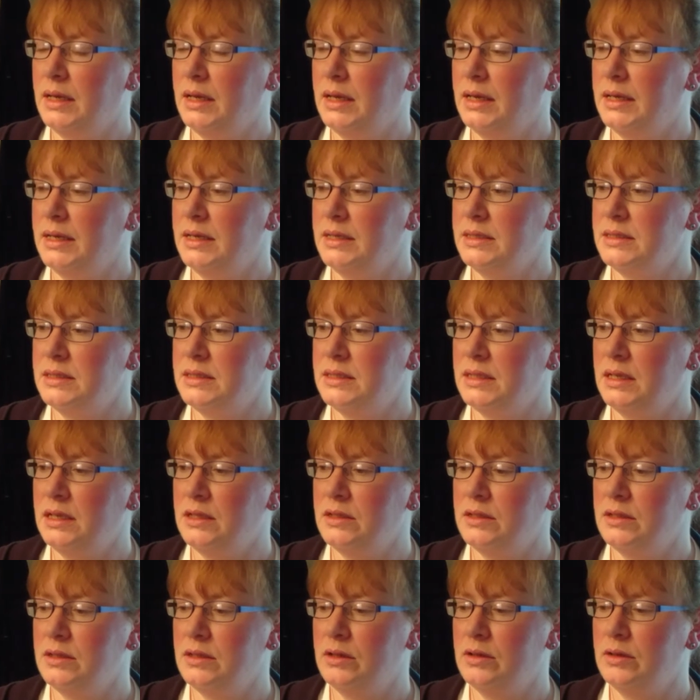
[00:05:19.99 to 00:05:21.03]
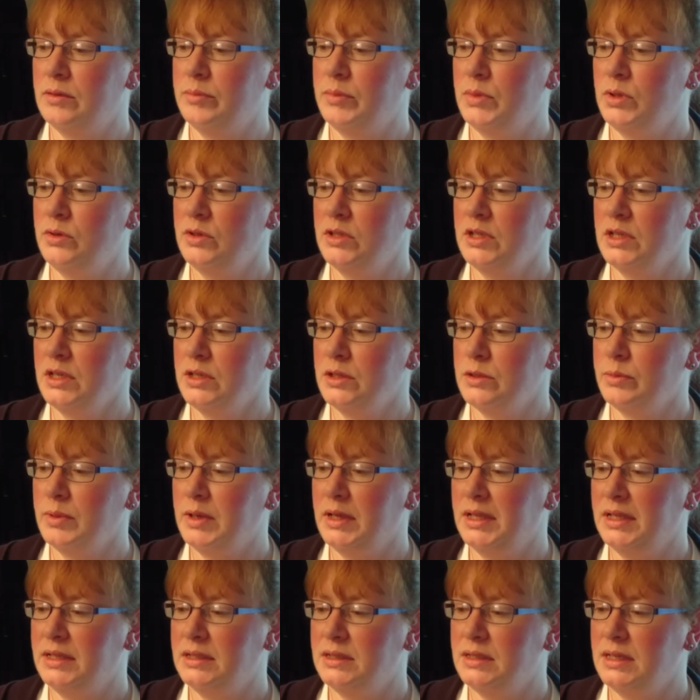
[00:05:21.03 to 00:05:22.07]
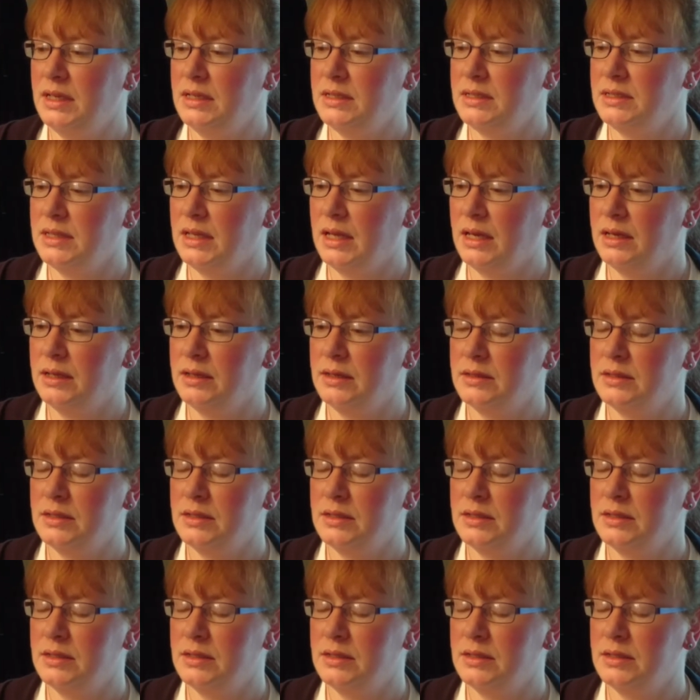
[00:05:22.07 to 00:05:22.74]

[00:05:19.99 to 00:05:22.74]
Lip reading: it's music as well. It's that